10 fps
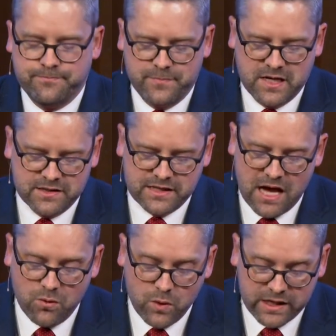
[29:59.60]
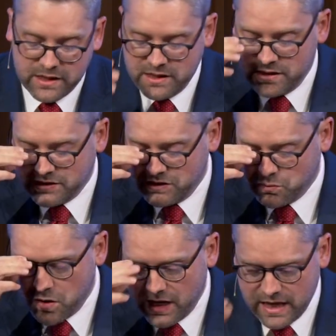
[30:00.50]
because that wickedness is
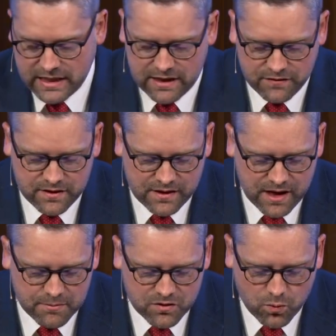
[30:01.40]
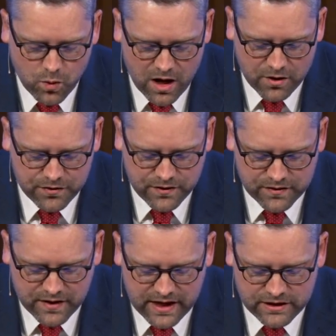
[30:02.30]
what had given them the wealth
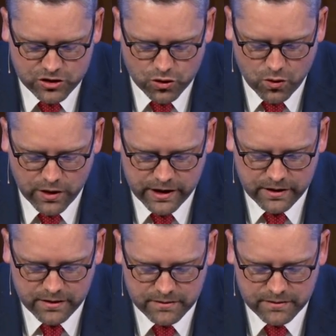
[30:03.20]
that they enjoyed.